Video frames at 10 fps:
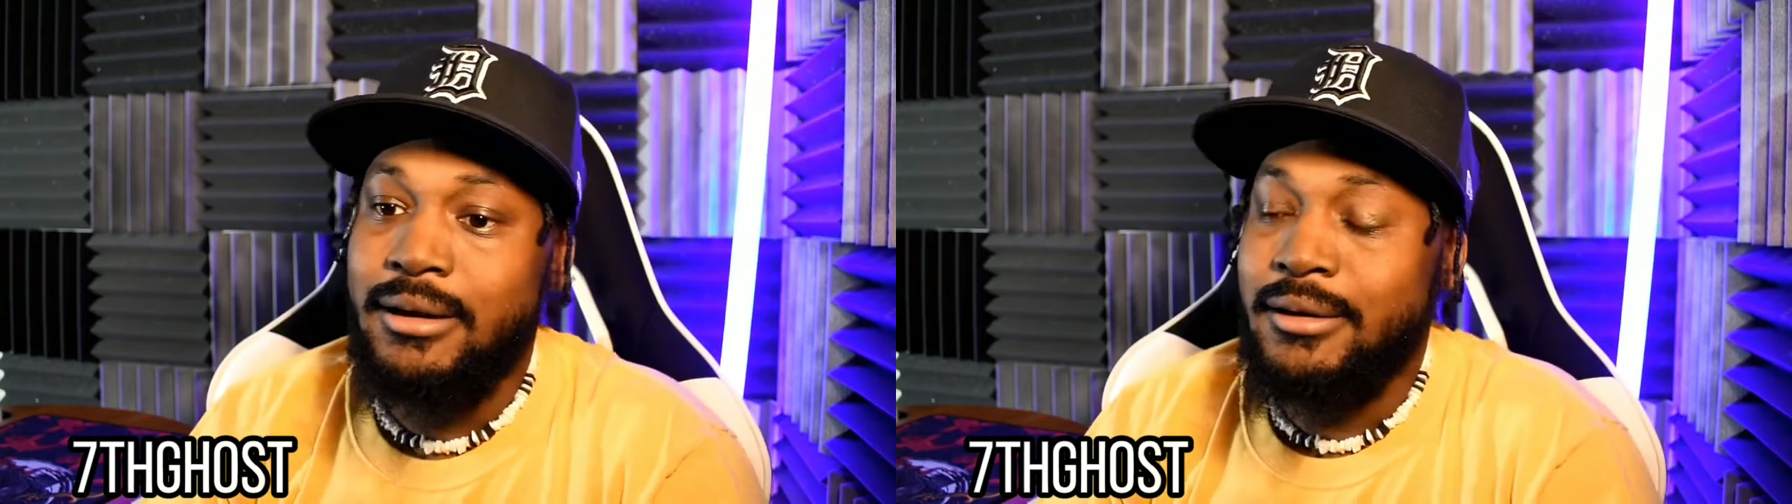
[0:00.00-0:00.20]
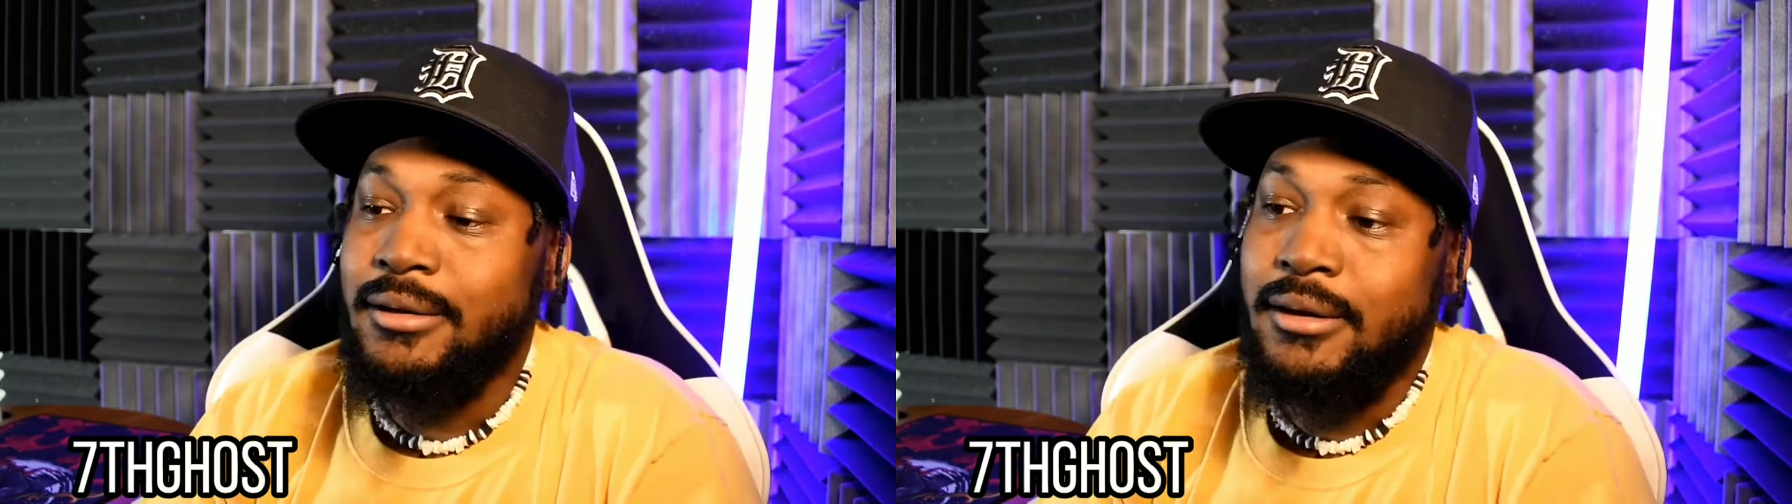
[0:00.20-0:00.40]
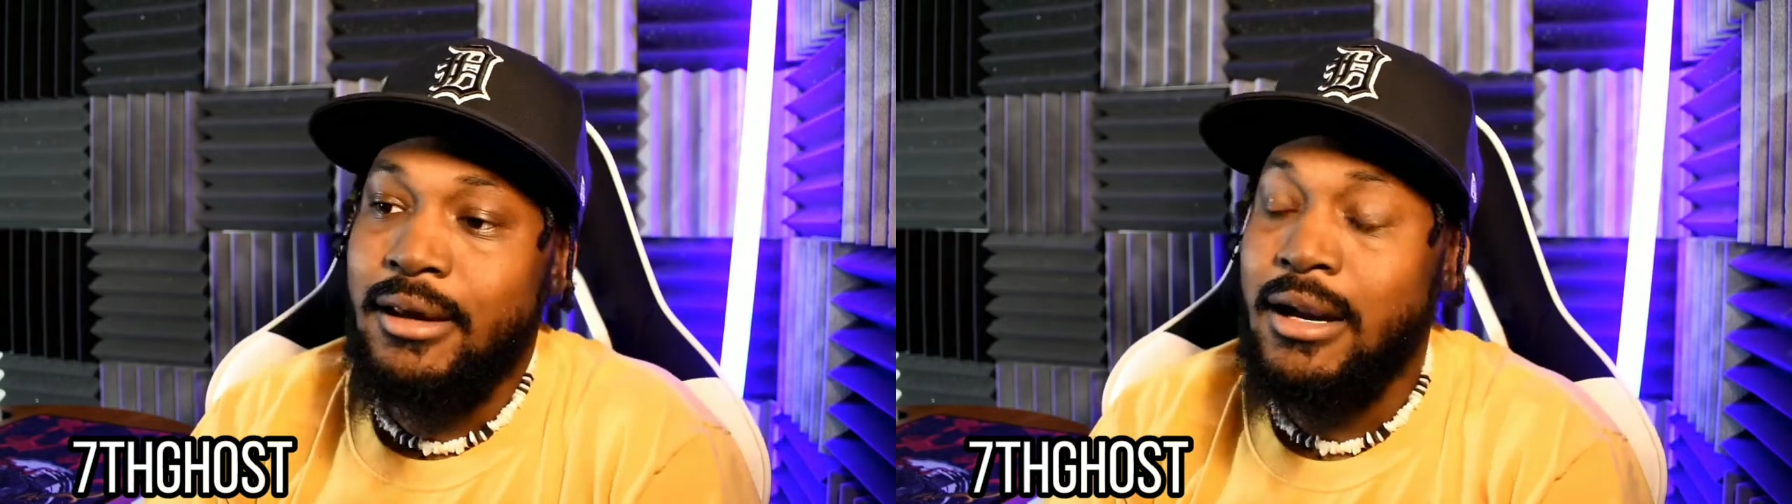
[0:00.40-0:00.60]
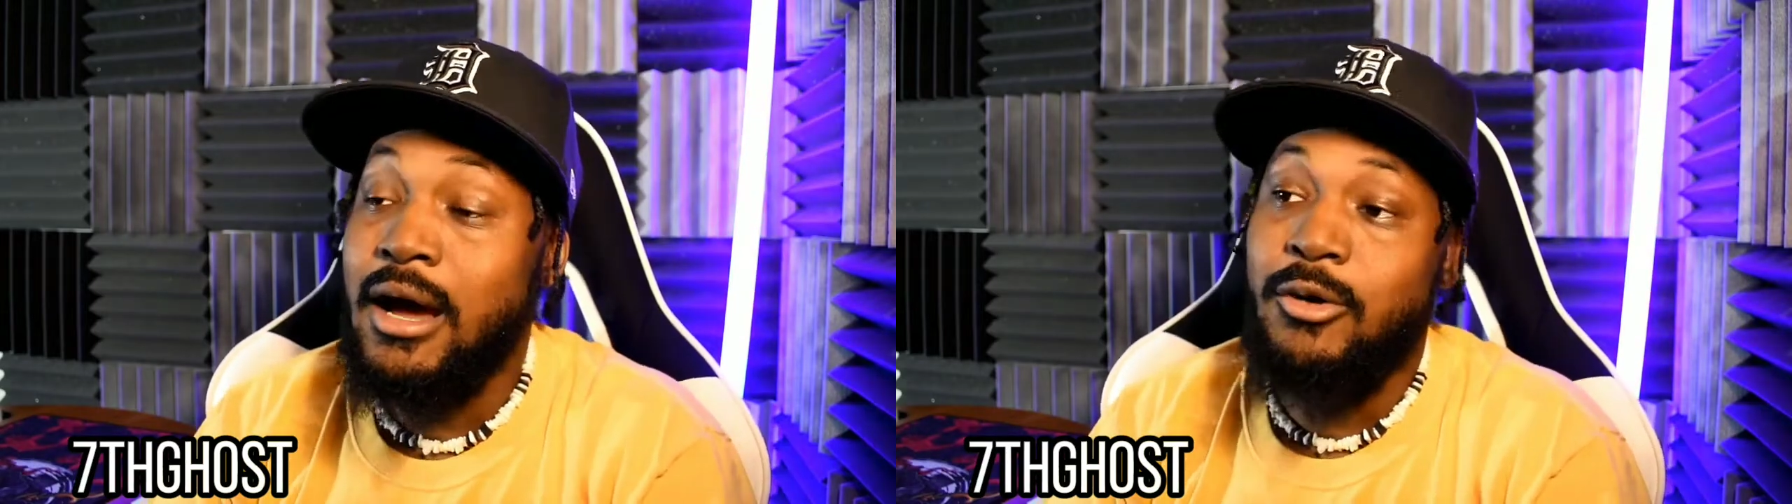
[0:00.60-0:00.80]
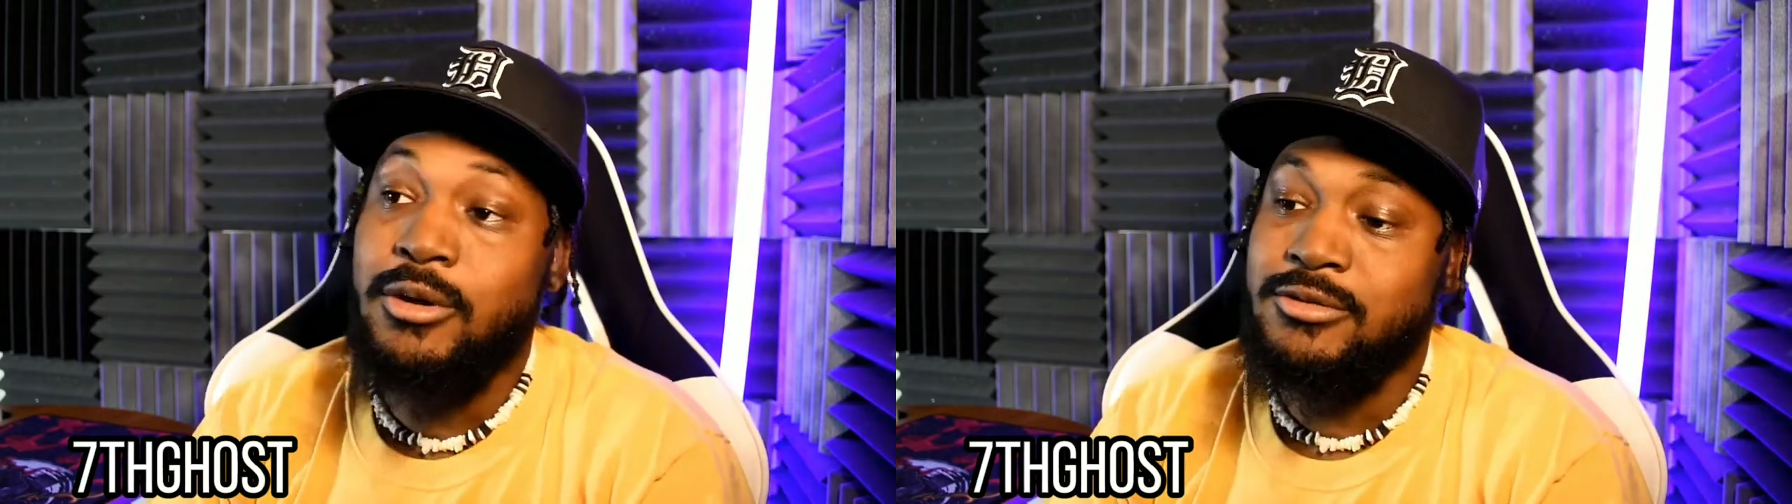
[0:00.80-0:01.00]
and I
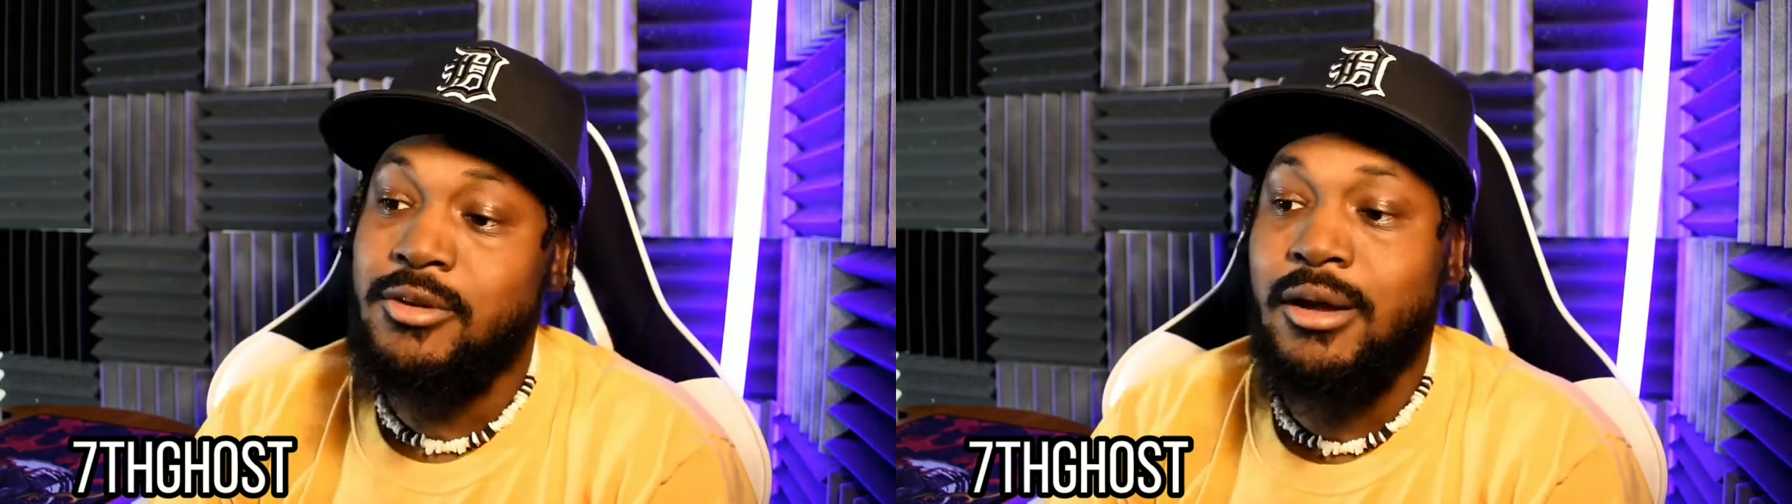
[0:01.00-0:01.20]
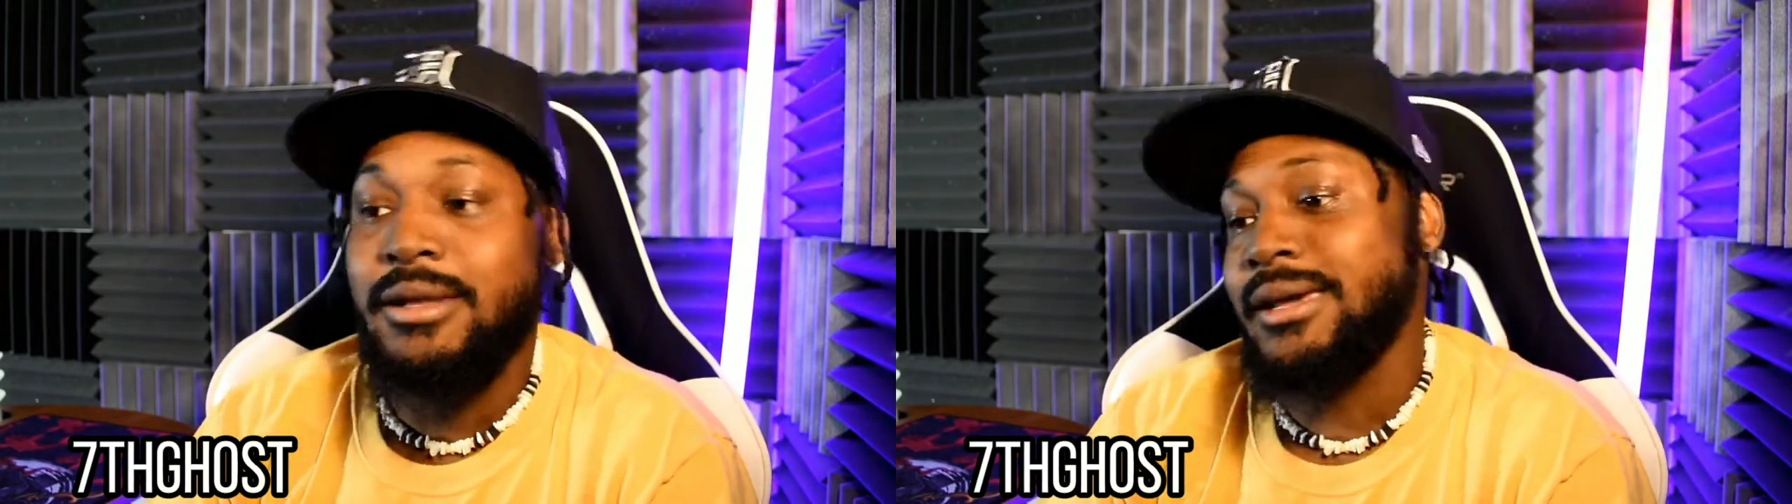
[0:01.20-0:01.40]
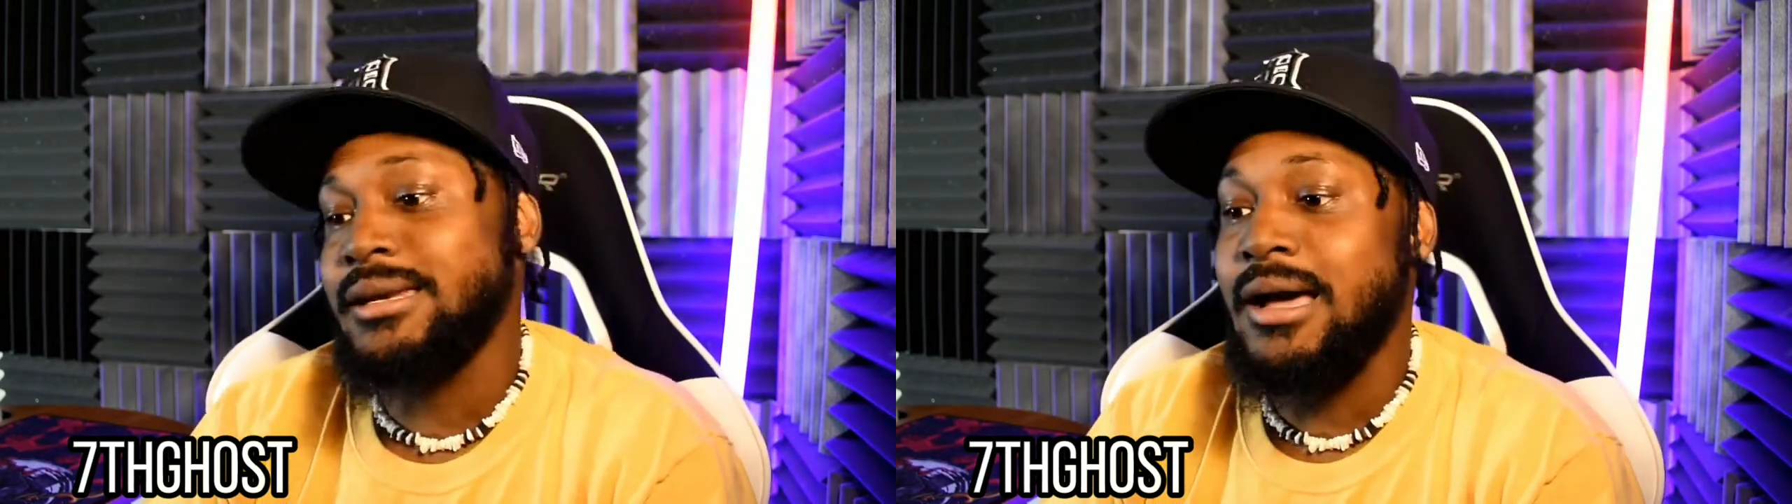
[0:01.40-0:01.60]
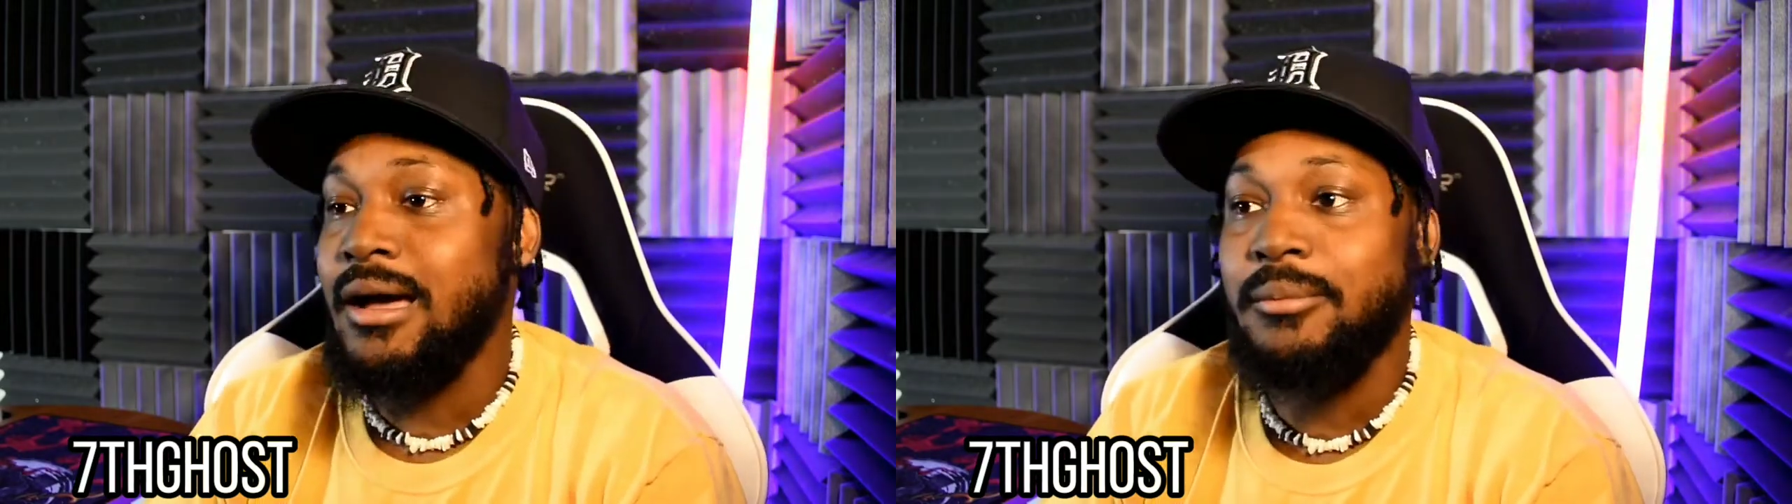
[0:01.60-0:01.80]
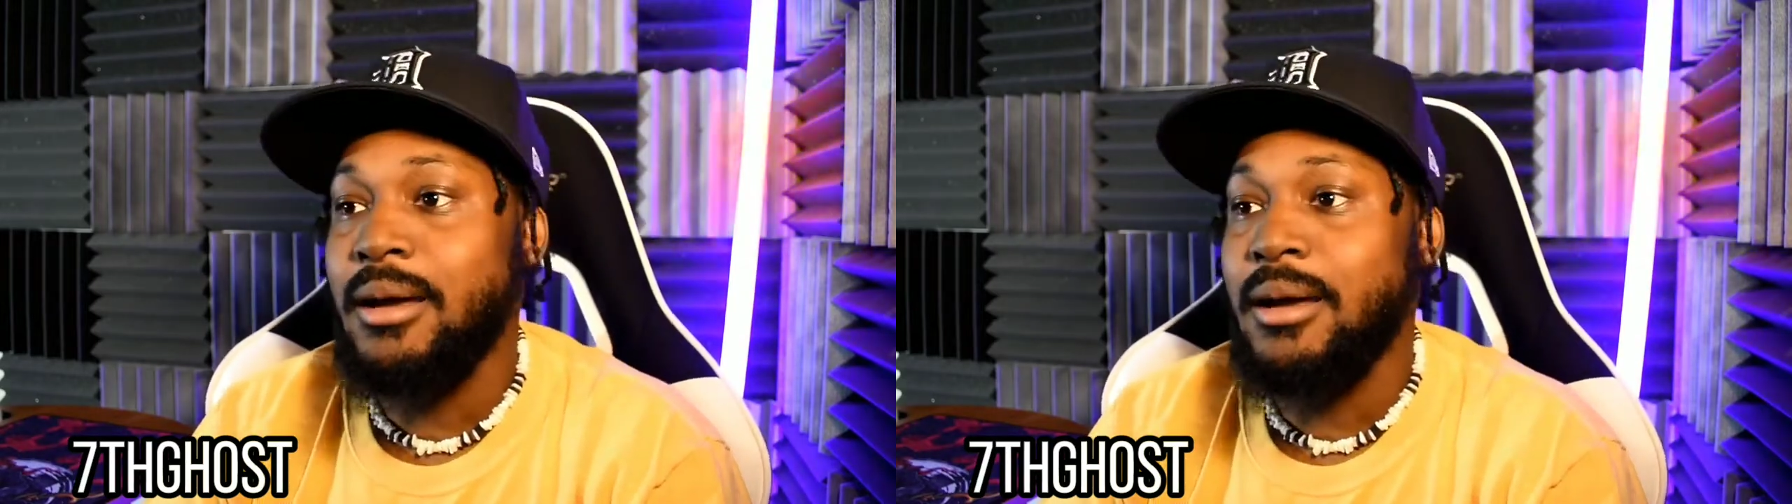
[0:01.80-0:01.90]
always thought like, nah,